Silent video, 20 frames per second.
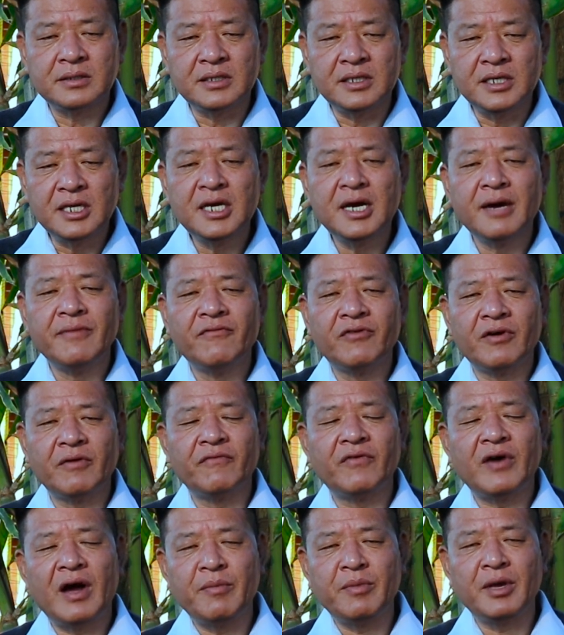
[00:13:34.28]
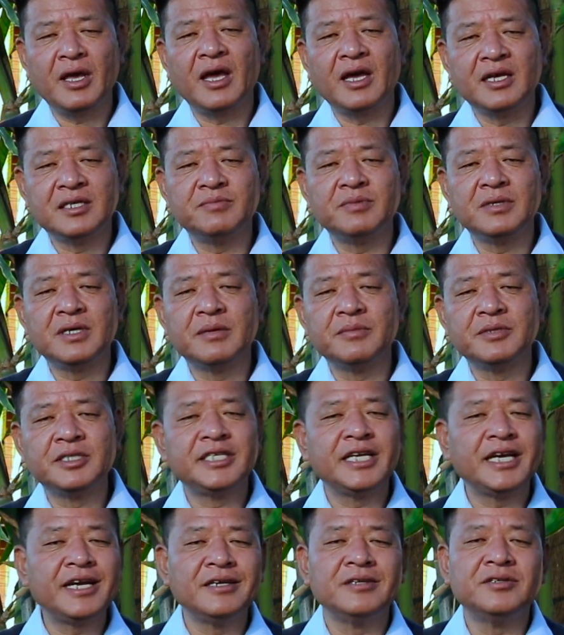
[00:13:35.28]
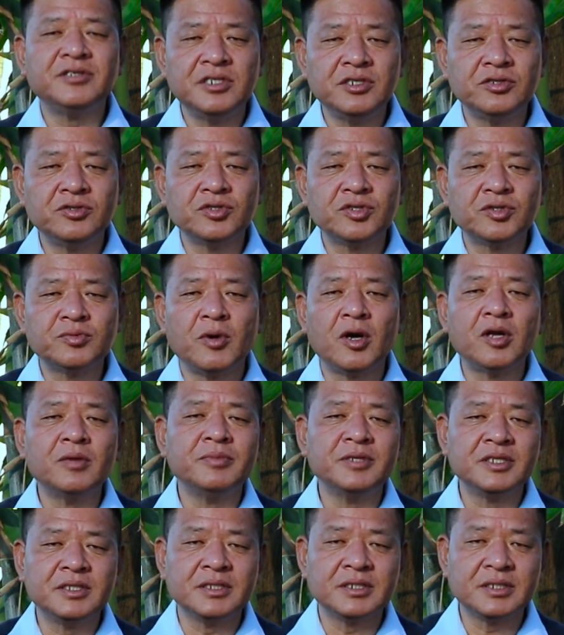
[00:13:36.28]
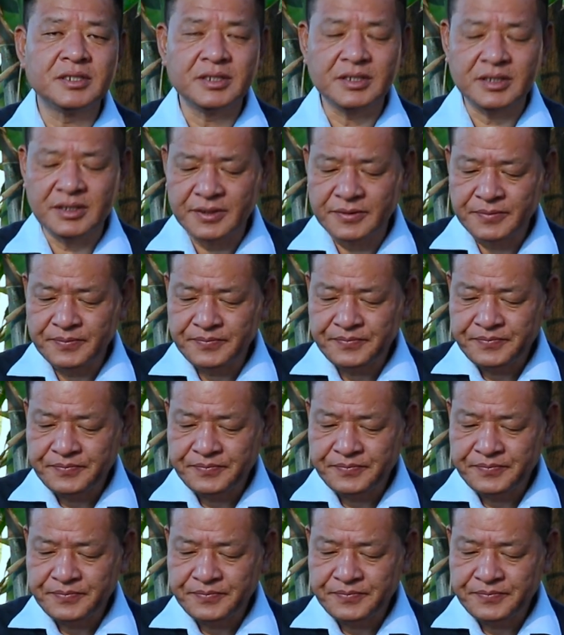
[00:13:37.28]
income from farming has become secondary to small businesses.